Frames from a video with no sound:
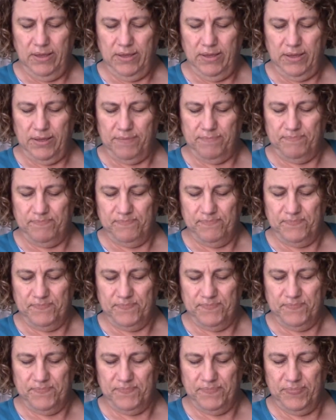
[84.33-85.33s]
Let's
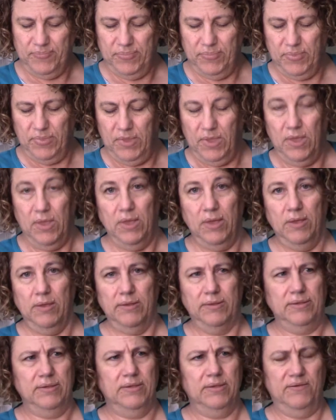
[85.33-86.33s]

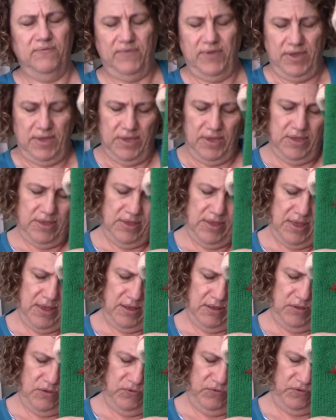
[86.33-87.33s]
see if I can get that
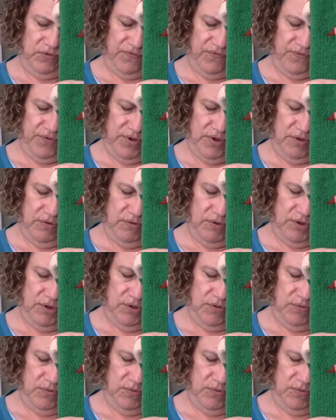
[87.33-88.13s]
closer for you to